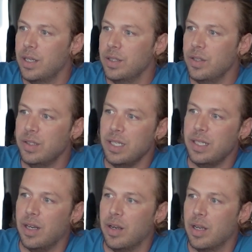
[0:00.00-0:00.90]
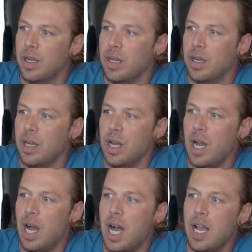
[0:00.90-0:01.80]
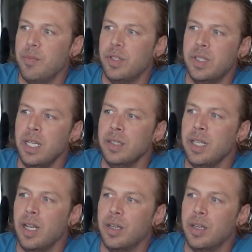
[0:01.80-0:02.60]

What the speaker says: So it says here, I'm distinctly